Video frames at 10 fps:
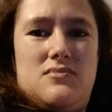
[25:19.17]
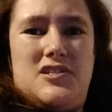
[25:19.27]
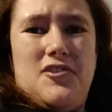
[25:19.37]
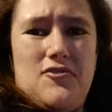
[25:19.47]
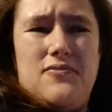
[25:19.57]

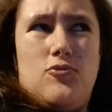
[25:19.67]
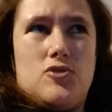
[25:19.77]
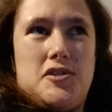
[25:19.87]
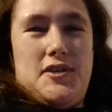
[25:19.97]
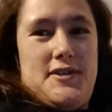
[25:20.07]
He's only
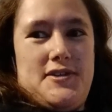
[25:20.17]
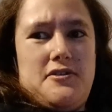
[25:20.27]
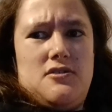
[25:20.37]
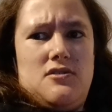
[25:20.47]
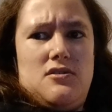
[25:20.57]

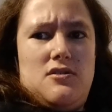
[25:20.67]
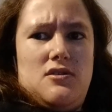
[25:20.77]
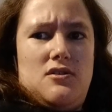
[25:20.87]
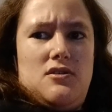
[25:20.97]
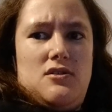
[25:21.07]
14,
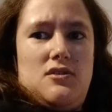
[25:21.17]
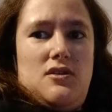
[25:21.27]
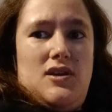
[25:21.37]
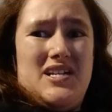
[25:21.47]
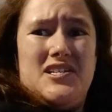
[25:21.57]

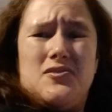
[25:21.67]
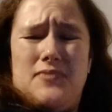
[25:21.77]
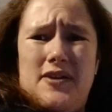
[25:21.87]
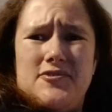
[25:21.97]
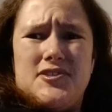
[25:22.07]
and he's
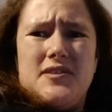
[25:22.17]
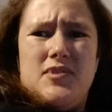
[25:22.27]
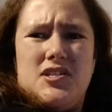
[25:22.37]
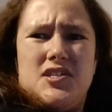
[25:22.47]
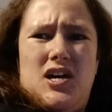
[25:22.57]
very
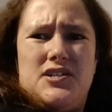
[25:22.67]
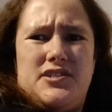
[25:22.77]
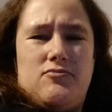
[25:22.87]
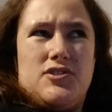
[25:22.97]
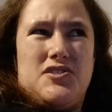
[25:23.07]
similar to
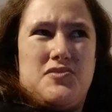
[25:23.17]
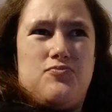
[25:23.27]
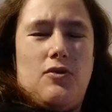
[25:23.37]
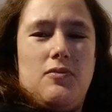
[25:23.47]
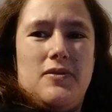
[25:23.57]
Honey, which is
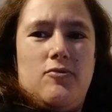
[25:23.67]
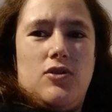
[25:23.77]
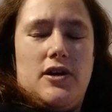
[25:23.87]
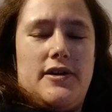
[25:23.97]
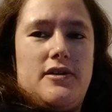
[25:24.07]
probably
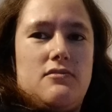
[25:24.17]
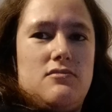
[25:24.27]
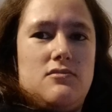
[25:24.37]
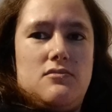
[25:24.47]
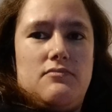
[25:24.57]
why it
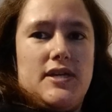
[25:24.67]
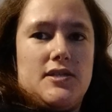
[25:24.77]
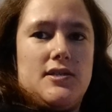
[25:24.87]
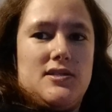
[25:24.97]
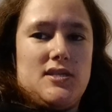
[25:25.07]

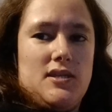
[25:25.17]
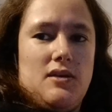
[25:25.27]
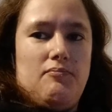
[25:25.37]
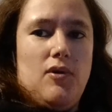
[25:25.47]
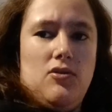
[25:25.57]
makes sense that
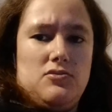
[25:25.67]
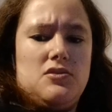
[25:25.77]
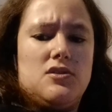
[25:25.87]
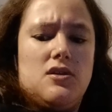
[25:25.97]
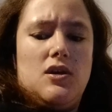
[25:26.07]
they
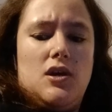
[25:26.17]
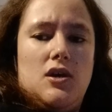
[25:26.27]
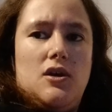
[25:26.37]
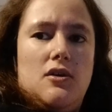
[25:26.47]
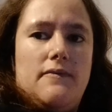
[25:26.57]
bond
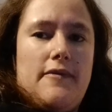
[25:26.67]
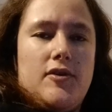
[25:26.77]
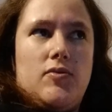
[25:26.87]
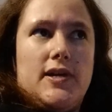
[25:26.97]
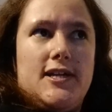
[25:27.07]
very
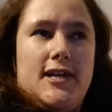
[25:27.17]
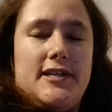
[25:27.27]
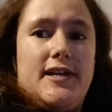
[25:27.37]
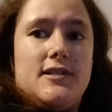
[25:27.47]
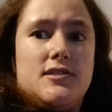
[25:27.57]
quickly.
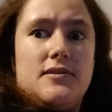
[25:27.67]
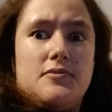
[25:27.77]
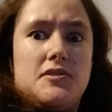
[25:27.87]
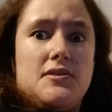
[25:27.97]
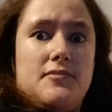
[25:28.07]
And he ends up
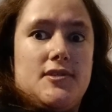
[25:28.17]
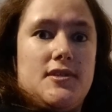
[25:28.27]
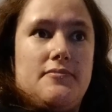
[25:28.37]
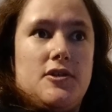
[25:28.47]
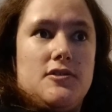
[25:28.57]
in
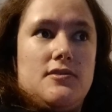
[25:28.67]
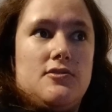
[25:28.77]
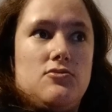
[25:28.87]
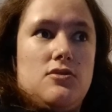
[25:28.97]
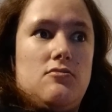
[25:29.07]
Somerset because he's
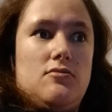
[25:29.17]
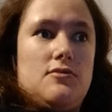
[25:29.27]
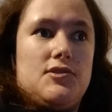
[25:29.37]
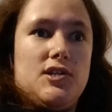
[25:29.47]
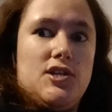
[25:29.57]
got nowhere
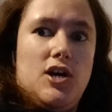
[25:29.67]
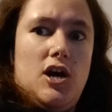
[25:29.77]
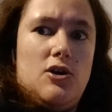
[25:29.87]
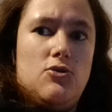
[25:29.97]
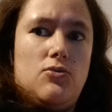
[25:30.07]
else to
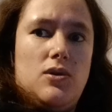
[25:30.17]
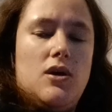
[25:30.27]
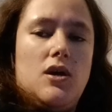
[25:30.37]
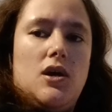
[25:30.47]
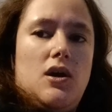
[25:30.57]
go.
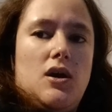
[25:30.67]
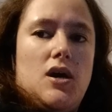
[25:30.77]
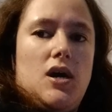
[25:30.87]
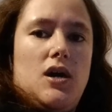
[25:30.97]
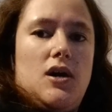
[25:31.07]

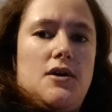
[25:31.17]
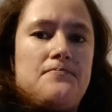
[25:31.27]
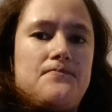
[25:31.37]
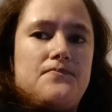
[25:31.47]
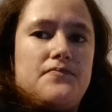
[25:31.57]

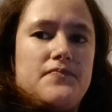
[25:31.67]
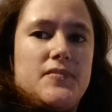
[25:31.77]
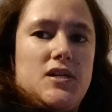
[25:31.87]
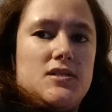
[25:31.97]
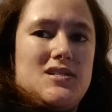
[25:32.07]
And
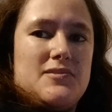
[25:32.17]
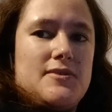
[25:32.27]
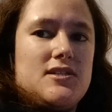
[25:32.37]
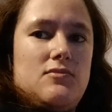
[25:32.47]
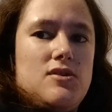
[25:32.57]
that's
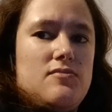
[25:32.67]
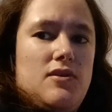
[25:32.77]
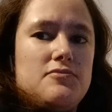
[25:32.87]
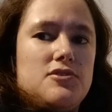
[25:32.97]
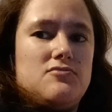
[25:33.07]
basically where I'm
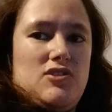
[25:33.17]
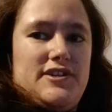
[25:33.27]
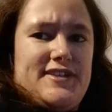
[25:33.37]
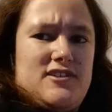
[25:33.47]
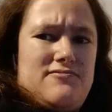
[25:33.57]
up to
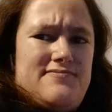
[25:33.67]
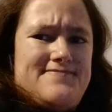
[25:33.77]
right now.